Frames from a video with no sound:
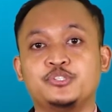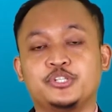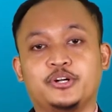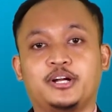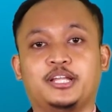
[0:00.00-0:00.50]
to
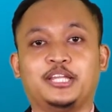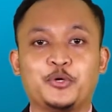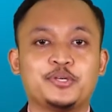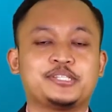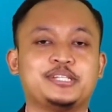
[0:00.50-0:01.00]
General
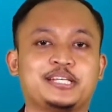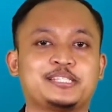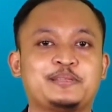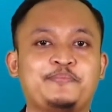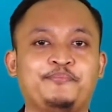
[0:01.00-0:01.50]

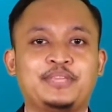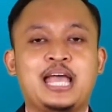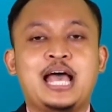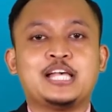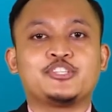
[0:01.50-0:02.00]
Linguistics.
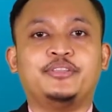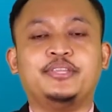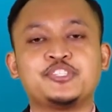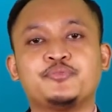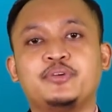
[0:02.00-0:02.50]
So
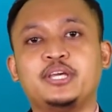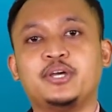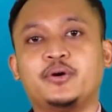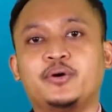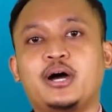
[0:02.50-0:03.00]
in this
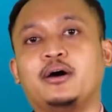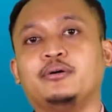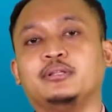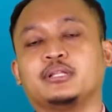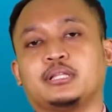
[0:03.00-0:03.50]
video,
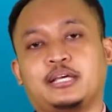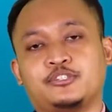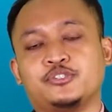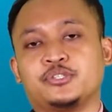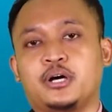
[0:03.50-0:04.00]
I would
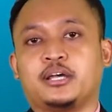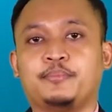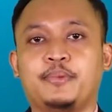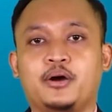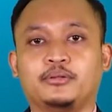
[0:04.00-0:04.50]
like to talk
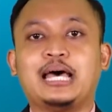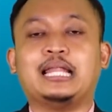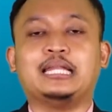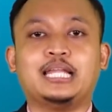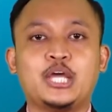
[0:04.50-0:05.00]
about
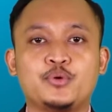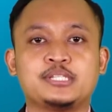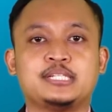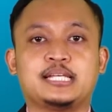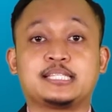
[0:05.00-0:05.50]

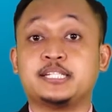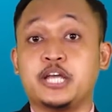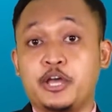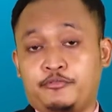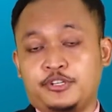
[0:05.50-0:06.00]
linguistics
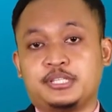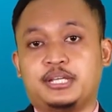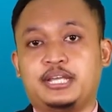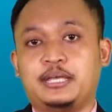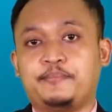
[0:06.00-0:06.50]

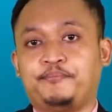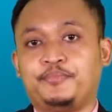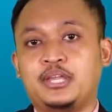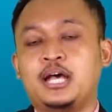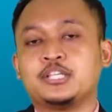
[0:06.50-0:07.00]
diversity.
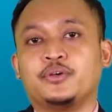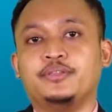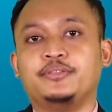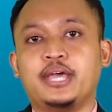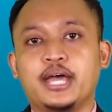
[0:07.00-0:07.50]
So
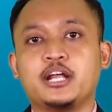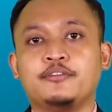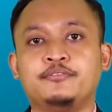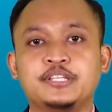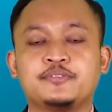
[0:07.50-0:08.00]
in the end
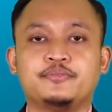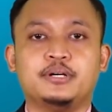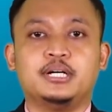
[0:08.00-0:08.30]
of this